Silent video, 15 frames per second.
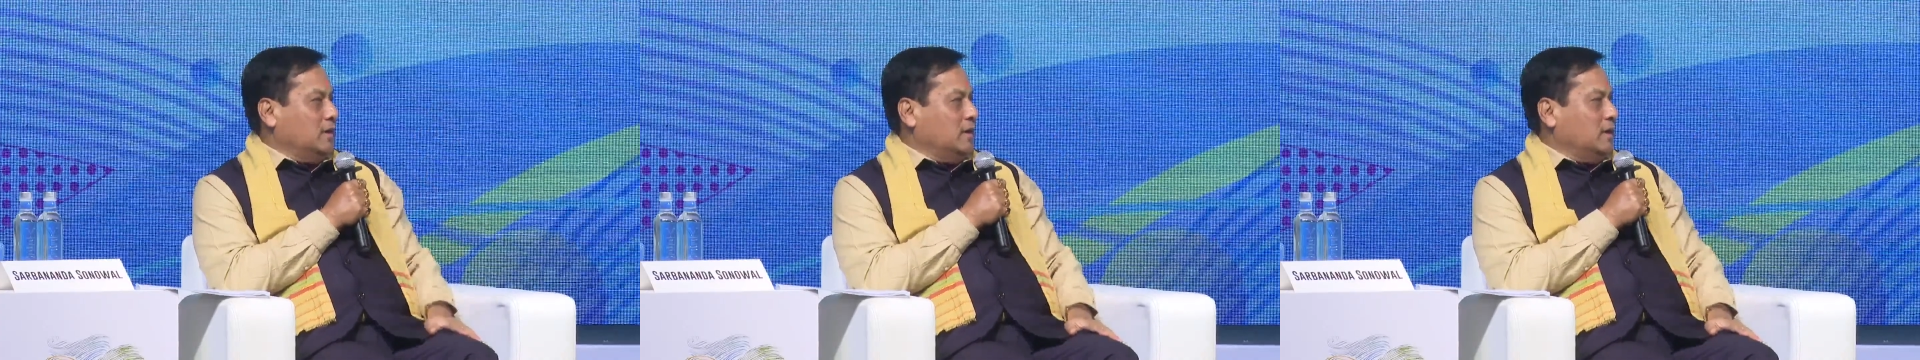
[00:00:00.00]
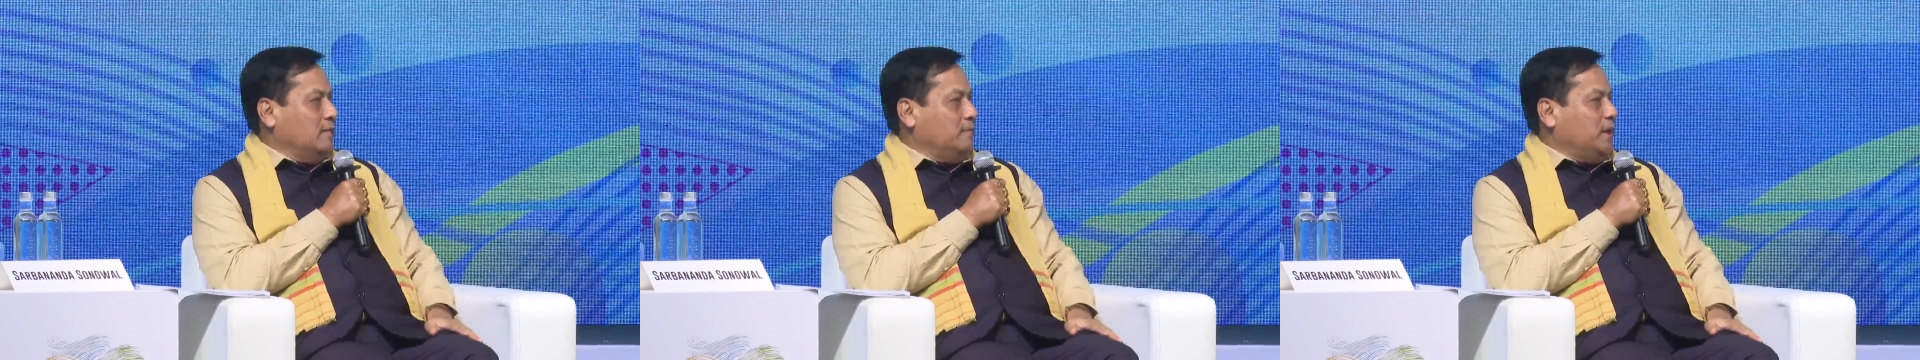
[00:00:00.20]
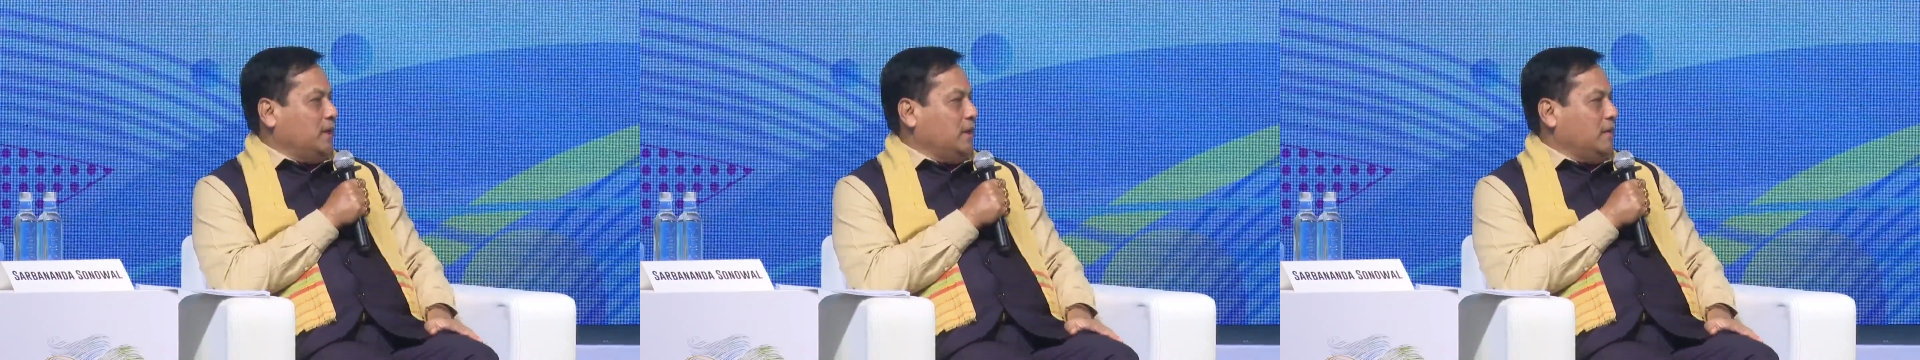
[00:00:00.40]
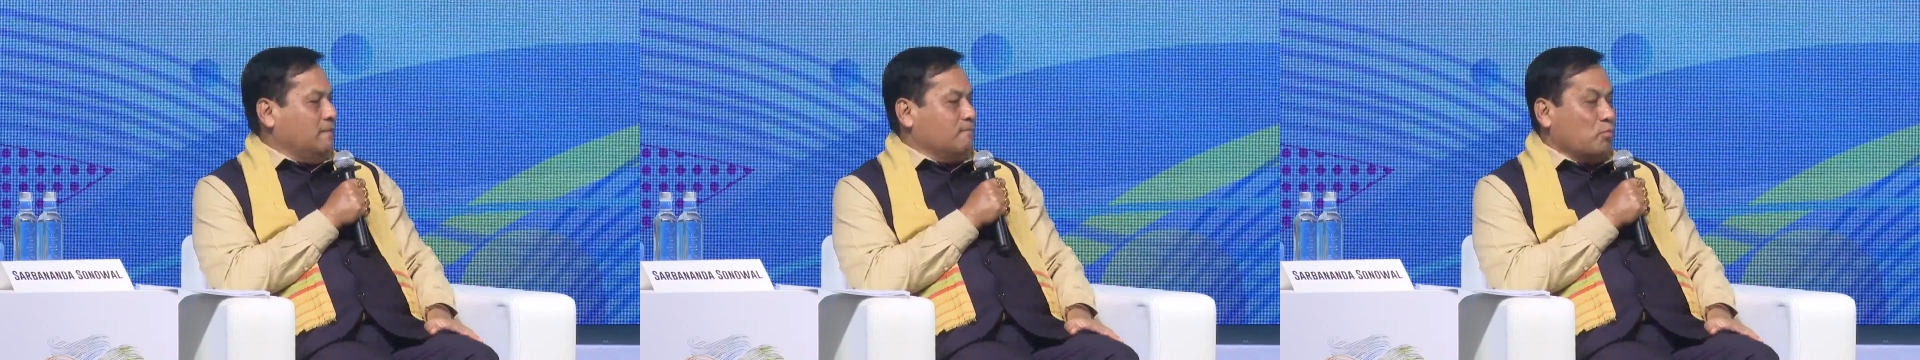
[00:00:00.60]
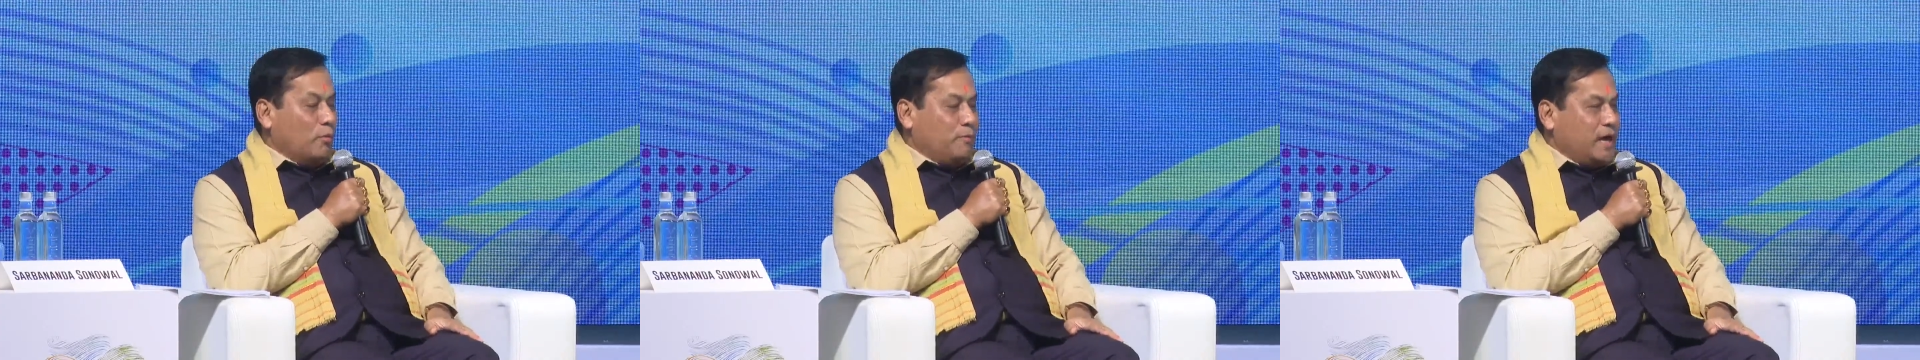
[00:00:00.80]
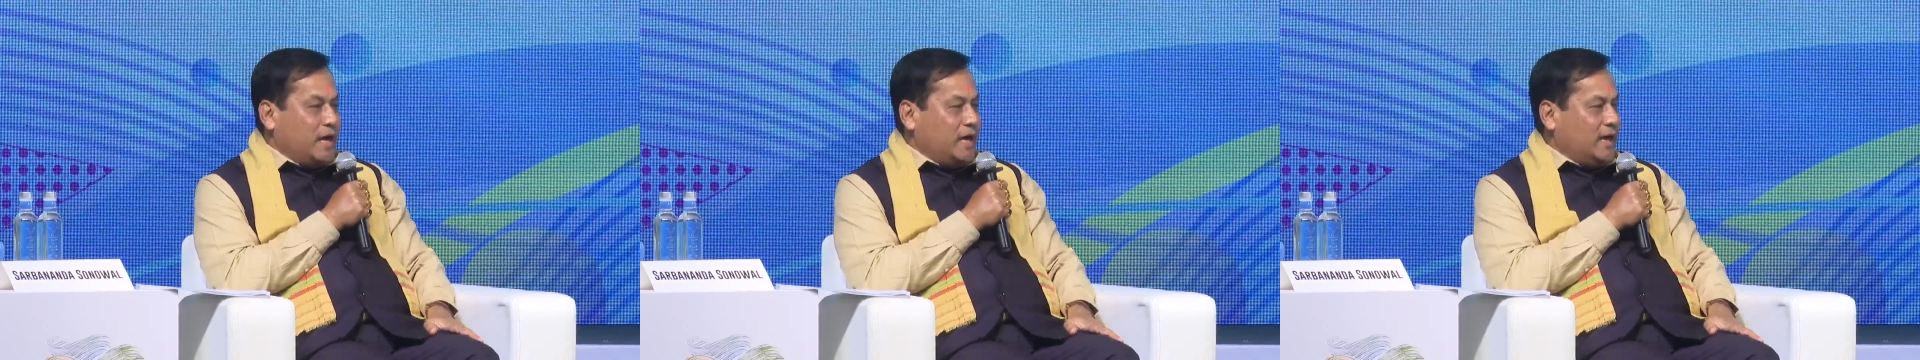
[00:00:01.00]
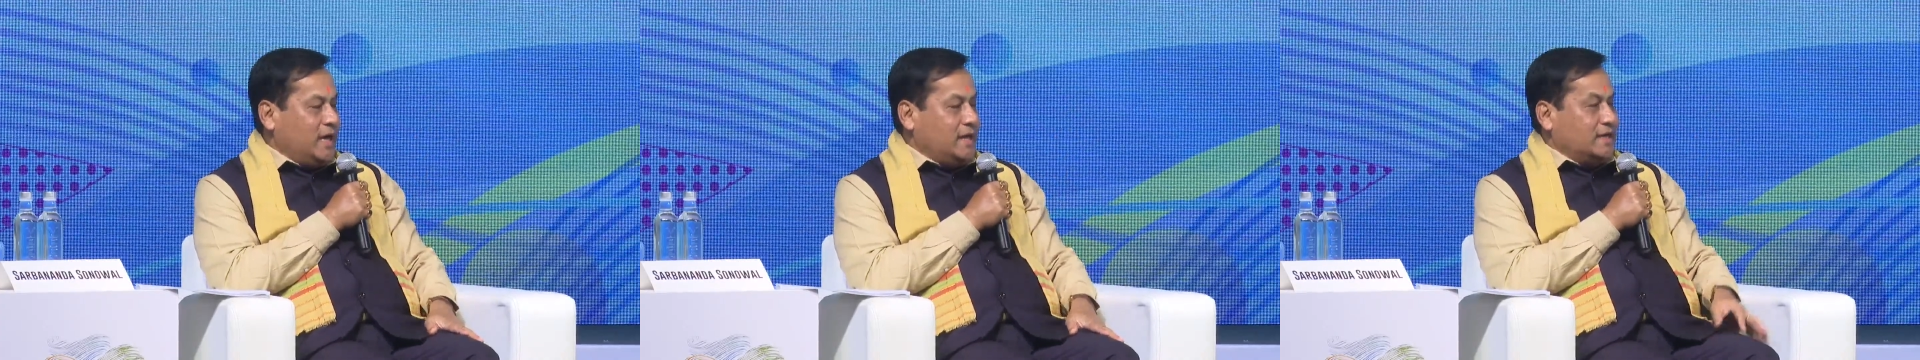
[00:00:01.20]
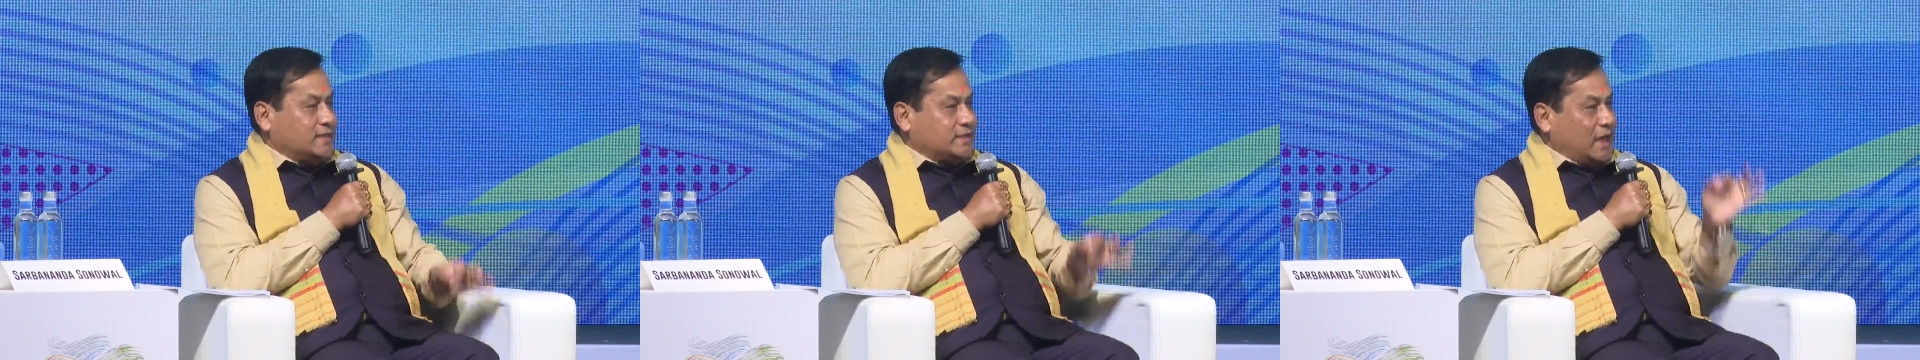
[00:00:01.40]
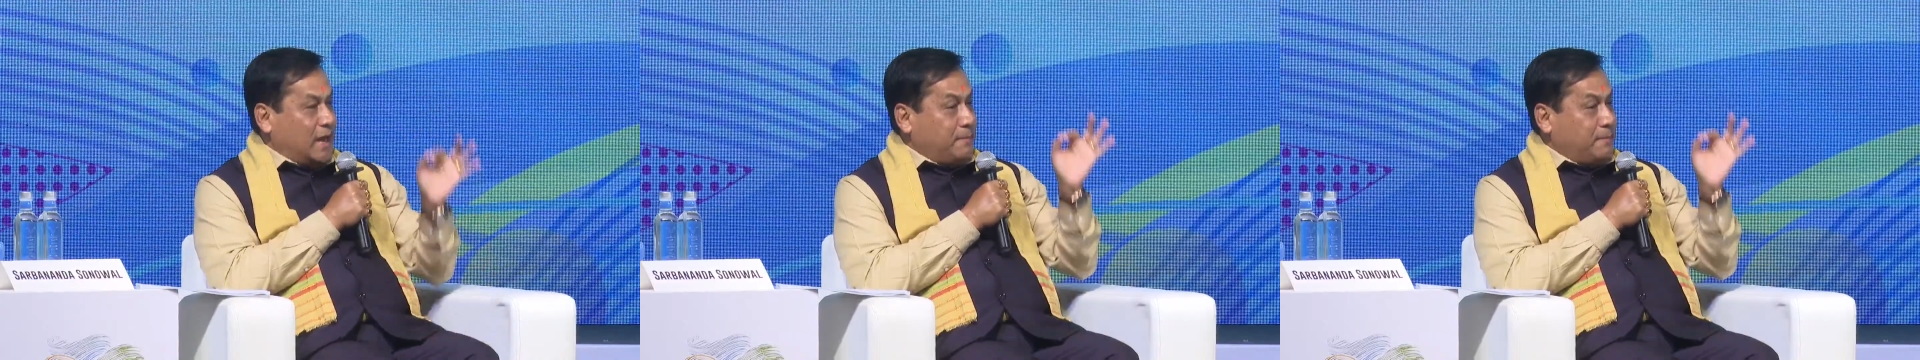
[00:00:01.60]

be moving in the same